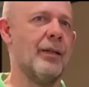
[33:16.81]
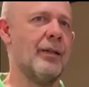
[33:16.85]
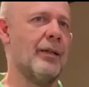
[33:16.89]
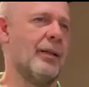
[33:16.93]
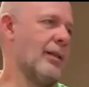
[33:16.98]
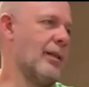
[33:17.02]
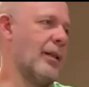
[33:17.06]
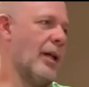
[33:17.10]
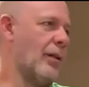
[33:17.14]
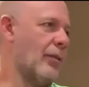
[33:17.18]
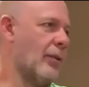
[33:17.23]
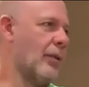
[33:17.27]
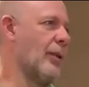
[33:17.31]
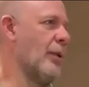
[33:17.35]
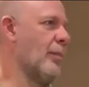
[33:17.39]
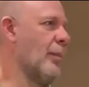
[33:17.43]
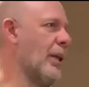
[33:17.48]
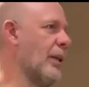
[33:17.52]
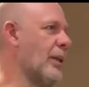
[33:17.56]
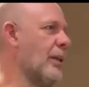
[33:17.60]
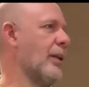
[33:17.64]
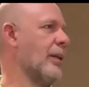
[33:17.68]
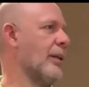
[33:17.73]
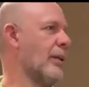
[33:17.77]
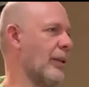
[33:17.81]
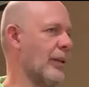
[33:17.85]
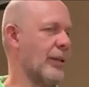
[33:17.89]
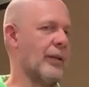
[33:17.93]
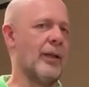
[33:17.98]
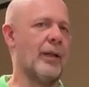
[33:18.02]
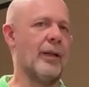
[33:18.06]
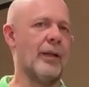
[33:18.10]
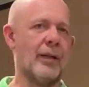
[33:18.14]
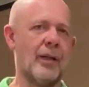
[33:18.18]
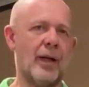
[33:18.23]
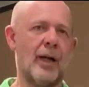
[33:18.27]
And they would immediately
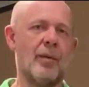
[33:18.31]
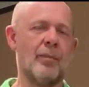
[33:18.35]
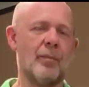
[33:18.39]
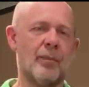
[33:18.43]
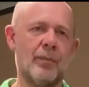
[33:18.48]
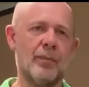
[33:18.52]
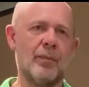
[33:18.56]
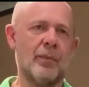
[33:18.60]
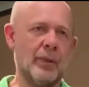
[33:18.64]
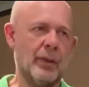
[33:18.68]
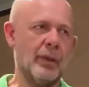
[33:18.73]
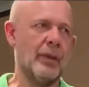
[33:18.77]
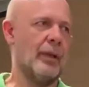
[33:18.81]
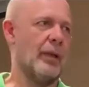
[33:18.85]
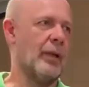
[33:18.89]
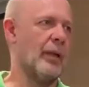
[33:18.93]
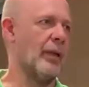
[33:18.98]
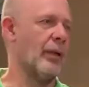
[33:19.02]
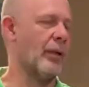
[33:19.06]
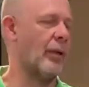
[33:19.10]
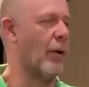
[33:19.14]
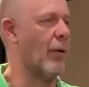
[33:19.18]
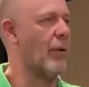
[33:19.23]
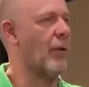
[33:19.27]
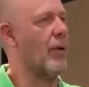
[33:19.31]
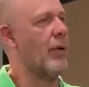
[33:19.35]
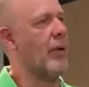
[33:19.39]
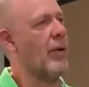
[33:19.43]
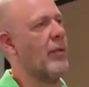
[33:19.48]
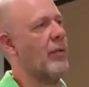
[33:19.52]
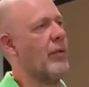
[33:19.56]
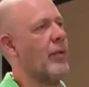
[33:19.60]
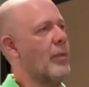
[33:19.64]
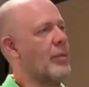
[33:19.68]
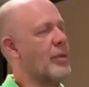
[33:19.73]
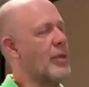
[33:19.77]
think I'm,
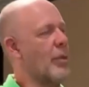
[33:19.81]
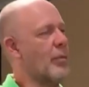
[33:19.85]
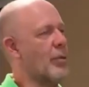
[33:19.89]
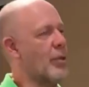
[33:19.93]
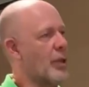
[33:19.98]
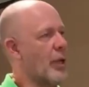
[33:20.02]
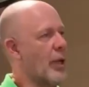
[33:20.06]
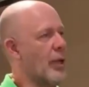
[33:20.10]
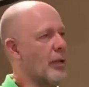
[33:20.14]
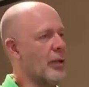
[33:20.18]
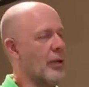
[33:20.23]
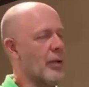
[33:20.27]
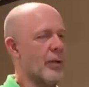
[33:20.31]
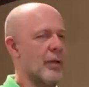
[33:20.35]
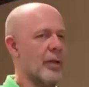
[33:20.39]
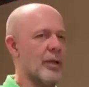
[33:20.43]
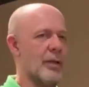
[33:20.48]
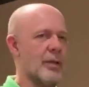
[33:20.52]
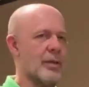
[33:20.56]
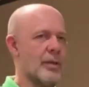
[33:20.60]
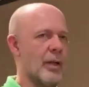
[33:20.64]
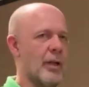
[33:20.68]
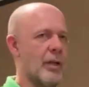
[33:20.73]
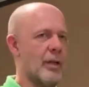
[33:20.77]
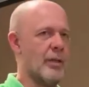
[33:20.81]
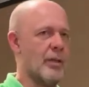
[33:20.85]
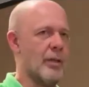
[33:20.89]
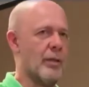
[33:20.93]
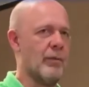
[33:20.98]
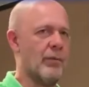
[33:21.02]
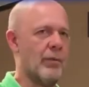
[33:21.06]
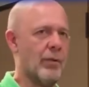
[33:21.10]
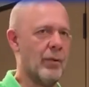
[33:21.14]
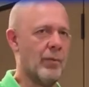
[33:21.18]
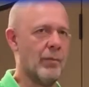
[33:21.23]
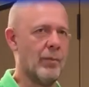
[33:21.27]
from some shady
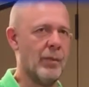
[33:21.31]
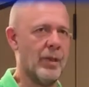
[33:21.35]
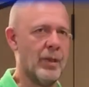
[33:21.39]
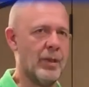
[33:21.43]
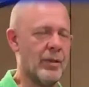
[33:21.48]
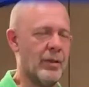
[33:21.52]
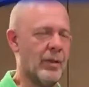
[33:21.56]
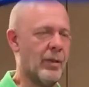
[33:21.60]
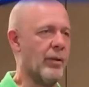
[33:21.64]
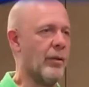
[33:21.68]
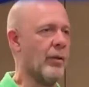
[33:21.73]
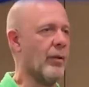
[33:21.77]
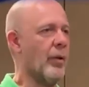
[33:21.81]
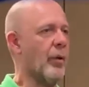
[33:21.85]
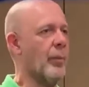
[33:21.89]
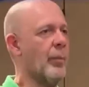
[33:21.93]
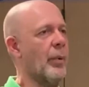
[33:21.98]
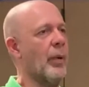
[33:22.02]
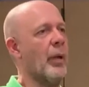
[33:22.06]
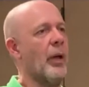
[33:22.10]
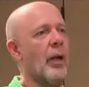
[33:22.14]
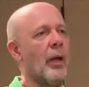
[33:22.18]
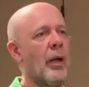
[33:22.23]
organization from Eastern Europe.